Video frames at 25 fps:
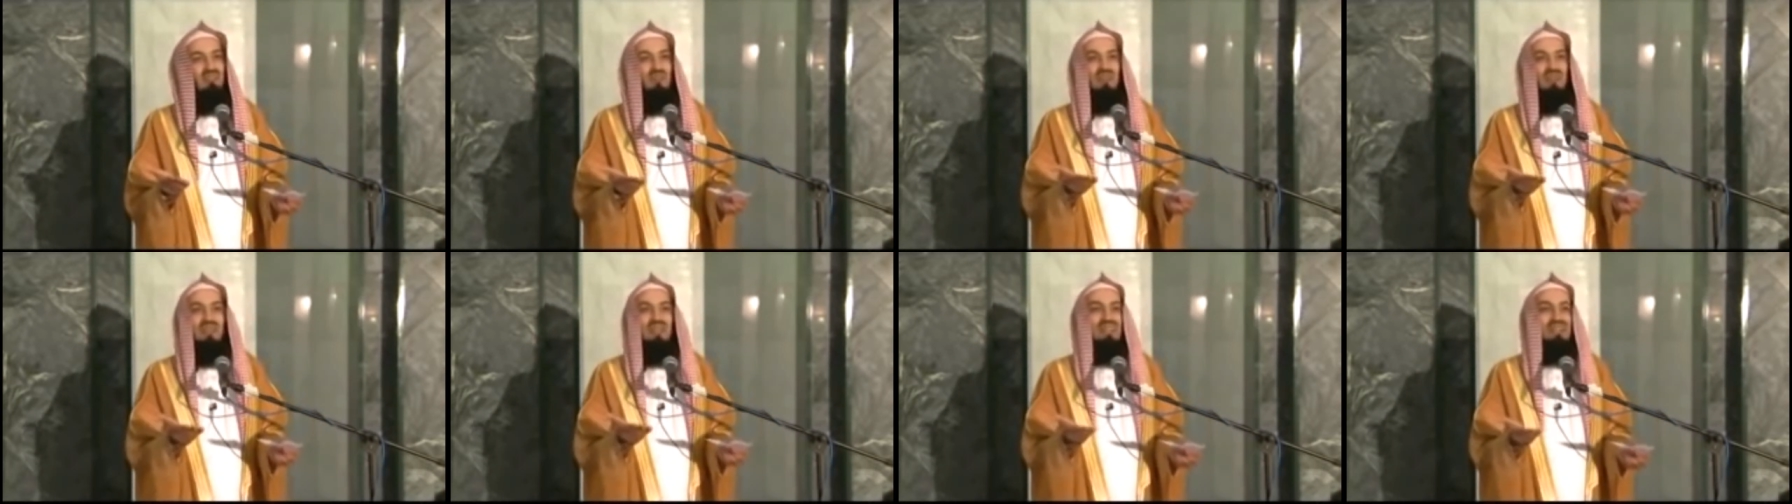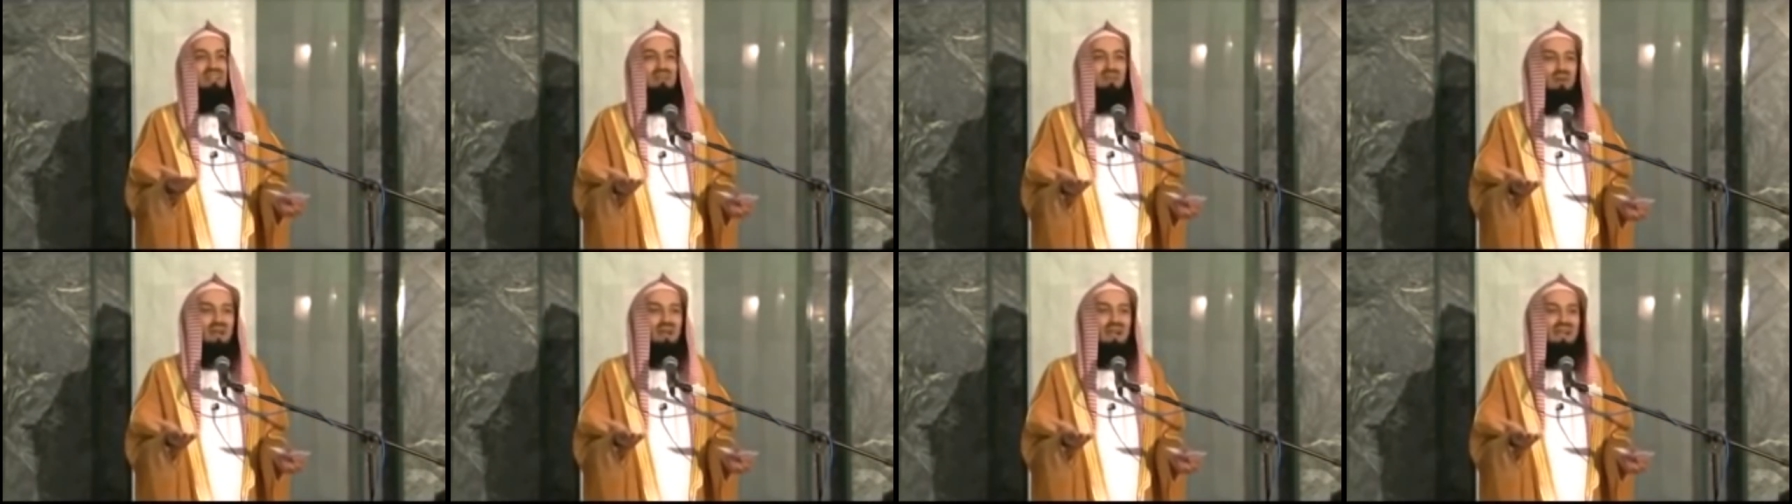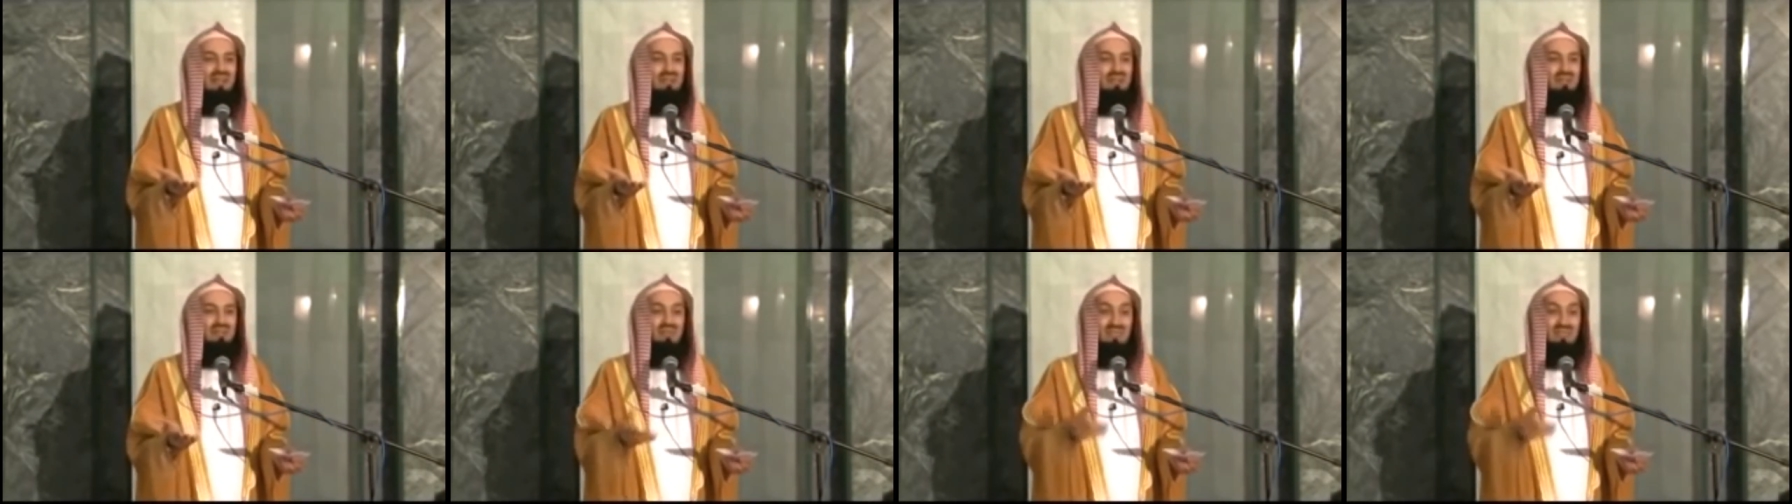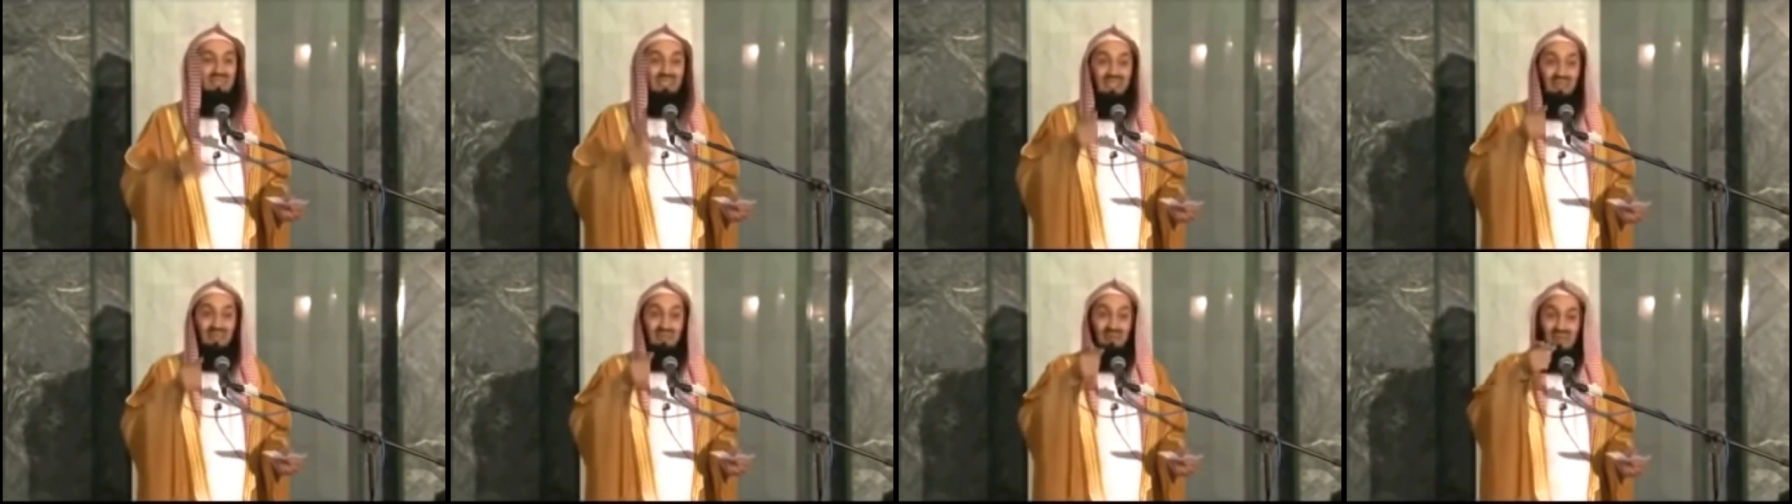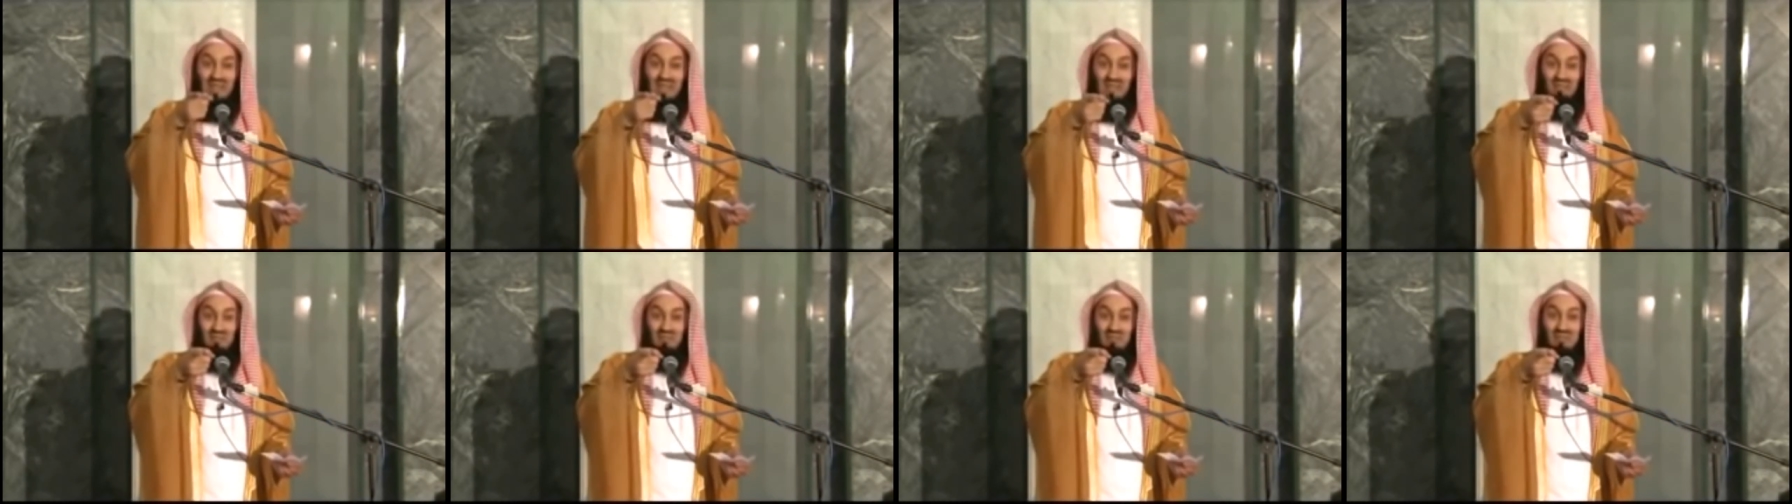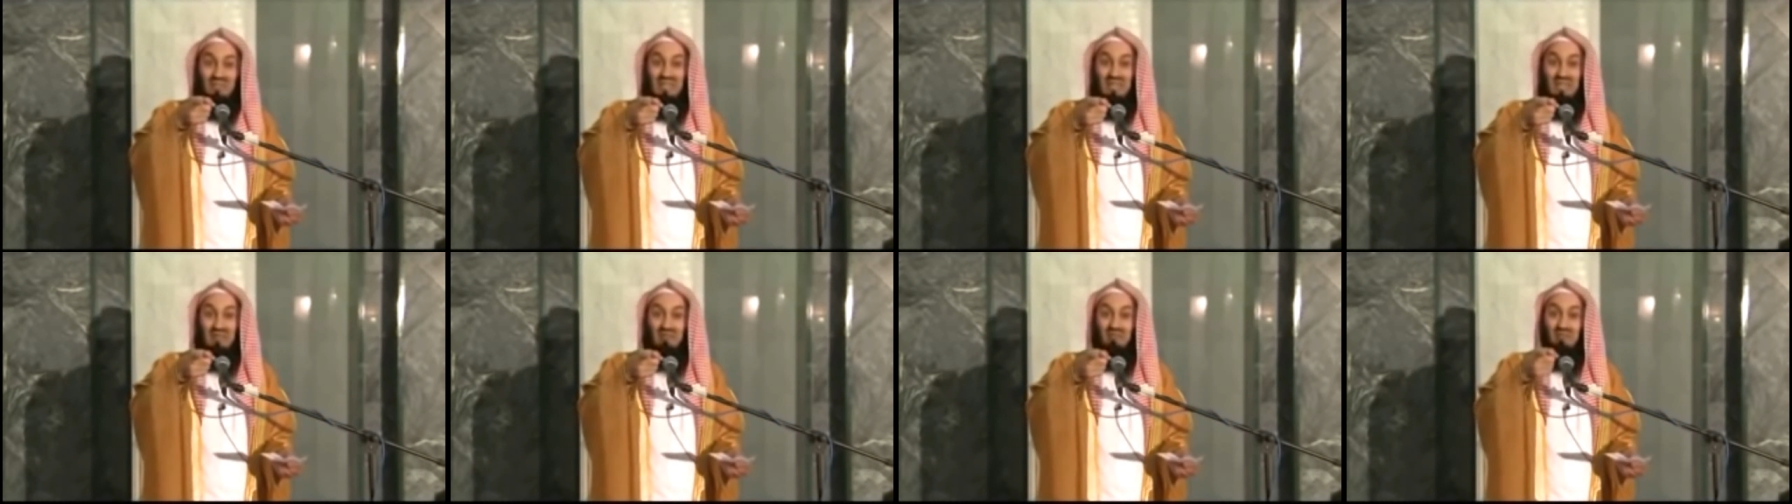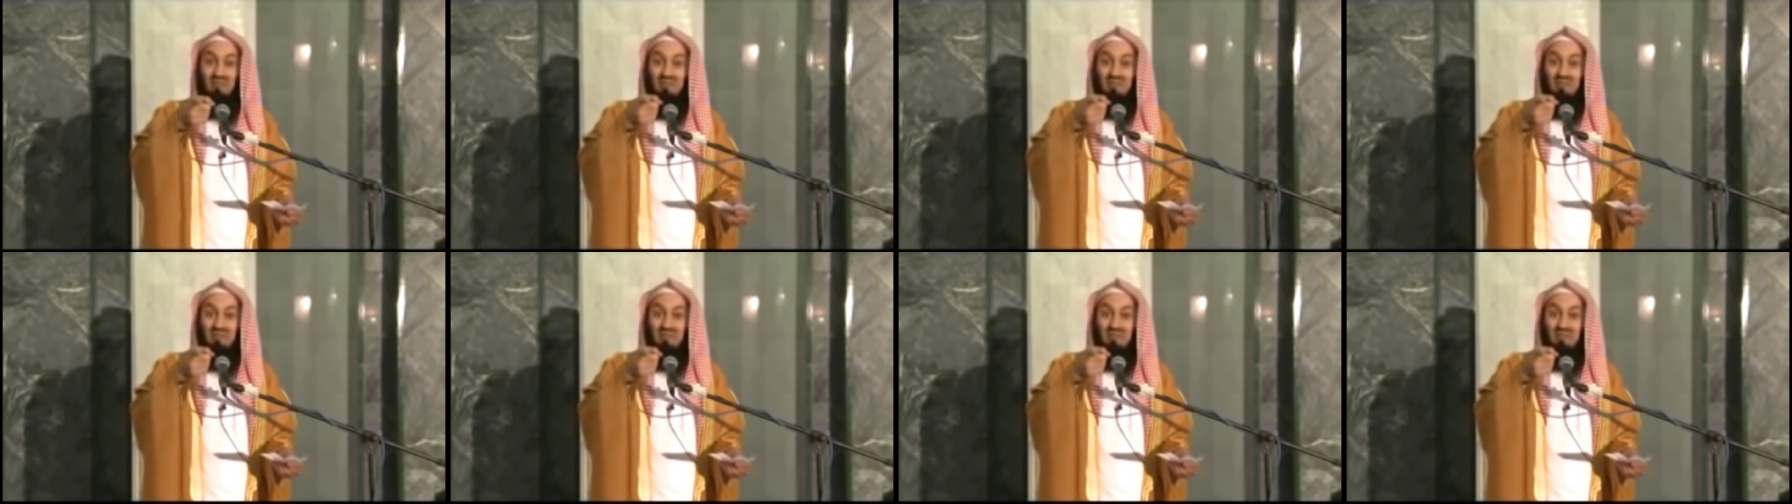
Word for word: for a little while because they would have to get up